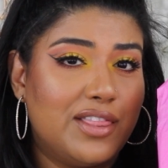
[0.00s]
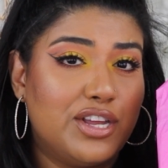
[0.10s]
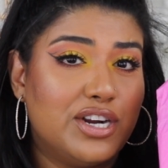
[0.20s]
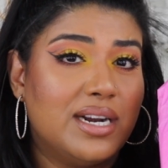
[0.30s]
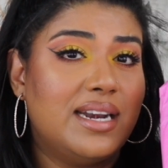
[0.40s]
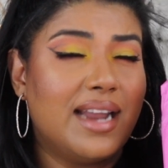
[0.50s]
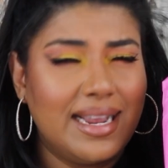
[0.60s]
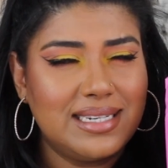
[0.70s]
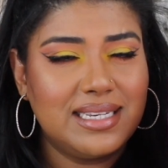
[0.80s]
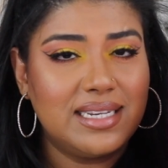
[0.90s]
and they're
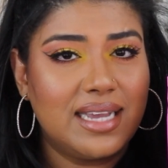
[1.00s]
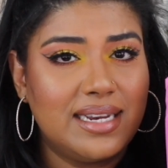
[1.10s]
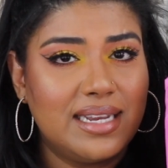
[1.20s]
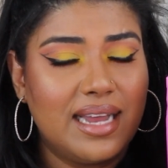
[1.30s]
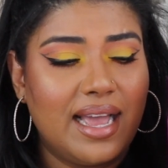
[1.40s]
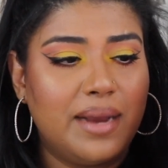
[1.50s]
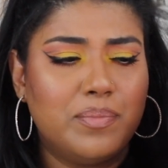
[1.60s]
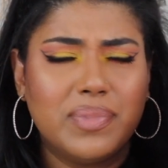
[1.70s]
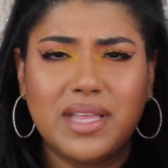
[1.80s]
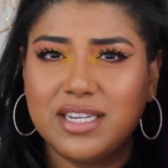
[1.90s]

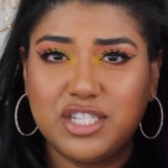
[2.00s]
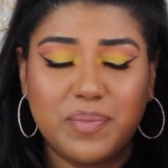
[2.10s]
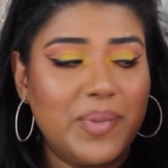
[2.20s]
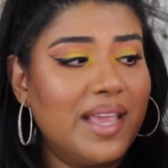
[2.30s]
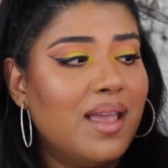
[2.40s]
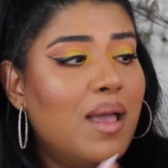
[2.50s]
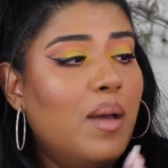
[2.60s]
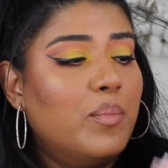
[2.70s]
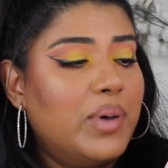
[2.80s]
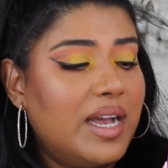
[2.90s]
$19.99 plus shipping.
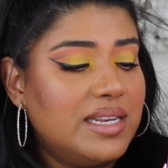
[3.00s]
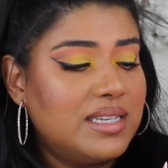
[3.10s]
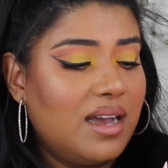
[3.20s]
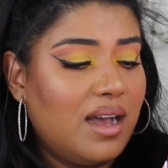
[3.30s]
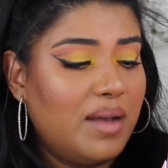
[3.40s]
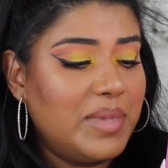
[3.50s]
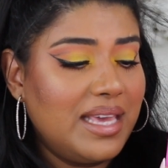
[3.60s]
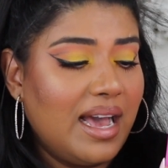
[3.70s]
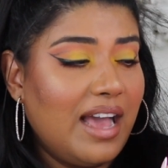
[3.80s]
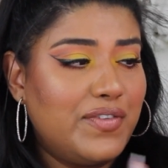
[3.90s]
But
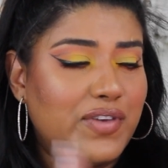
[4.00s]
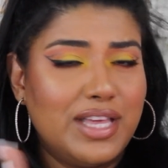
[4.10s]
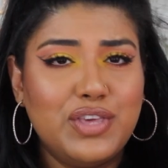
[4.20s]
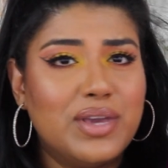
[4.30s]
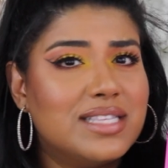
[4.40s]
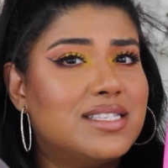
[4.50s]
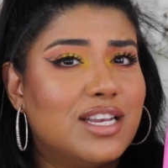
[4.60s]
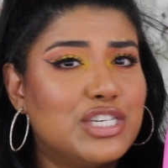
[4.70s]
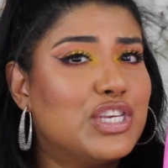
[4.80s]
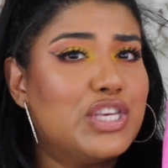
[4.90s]
yeah, I feel like you get
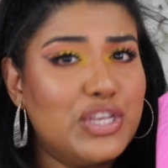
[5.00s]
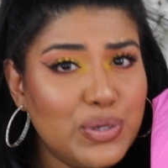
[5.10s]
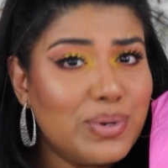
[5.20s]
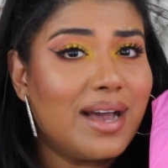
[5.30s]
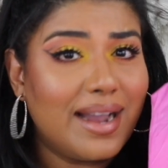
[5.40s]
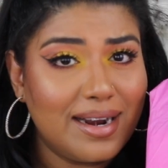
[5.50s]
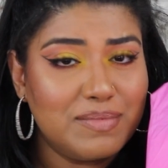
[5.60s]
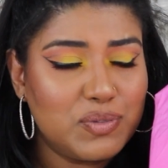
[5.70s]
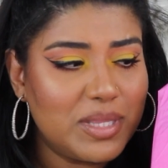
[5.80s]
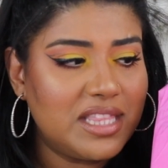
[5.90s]
such cute
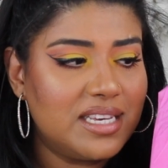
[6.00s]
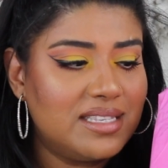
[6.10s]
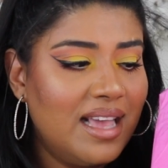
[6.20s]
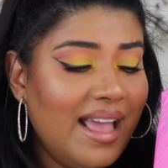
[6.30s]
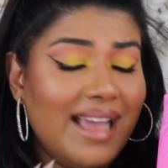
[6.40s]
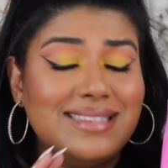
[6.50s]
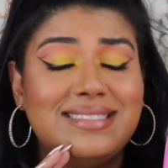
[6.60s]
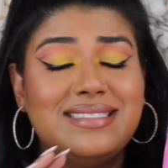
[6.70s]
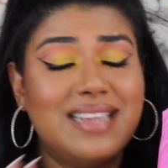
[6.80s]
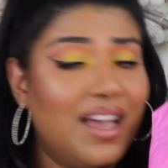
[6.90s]
items with this, and
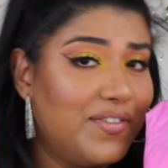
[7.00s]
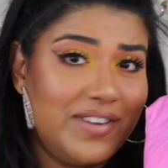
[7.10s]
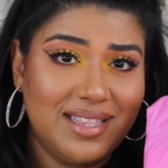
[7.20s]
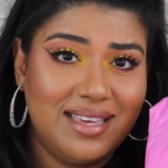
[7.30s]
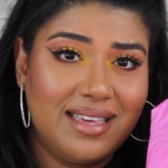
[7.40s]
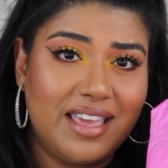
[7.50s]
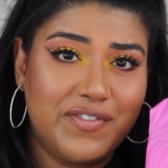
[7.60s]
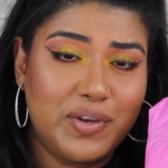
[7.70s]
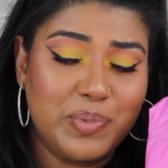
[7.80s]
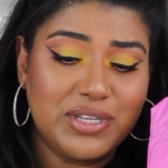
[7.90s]
definitely
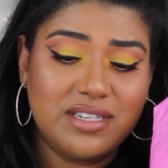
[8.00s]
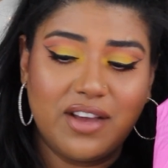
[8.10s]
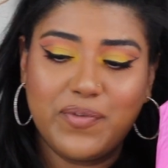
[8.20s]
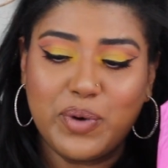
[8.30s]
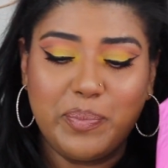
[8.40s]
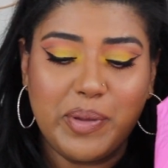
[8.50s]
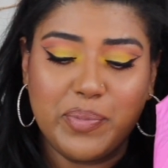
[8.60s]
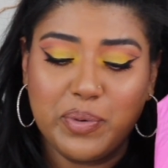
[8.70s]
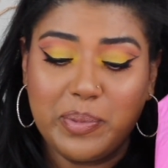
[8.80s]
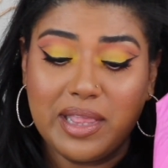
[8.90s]
giftable stuff where
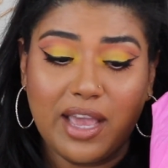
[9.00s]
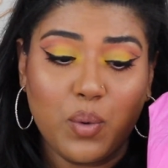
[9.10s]
people will be like,